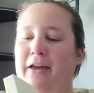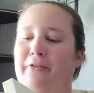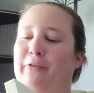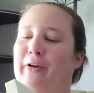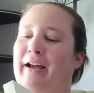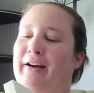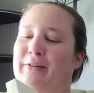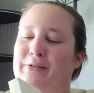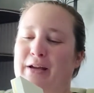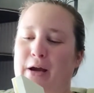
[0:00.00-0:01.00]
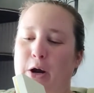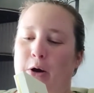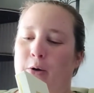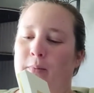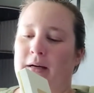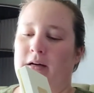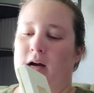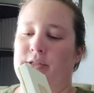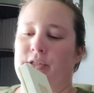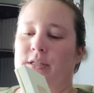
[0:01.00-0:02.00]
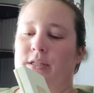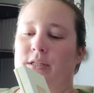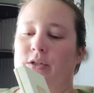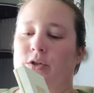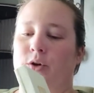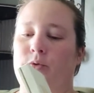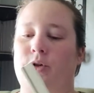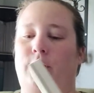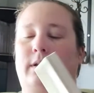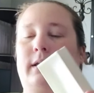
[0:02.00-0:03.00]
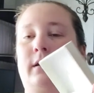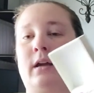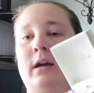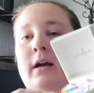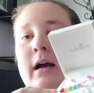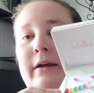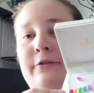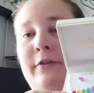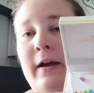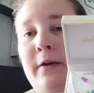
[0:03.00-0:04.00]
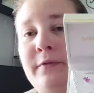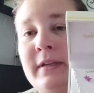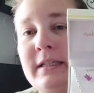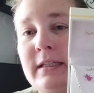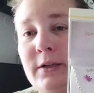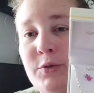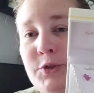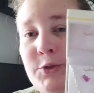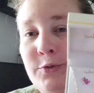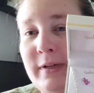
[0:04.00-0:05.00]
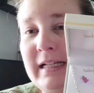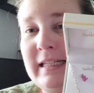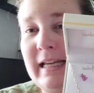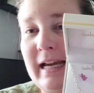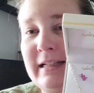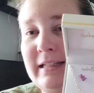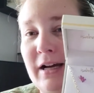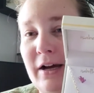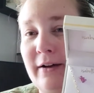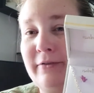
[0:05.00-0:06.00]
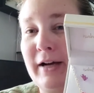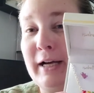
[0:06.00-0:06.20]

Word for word: I found Oh my gosh, this is so darling. I found this little jewelry set of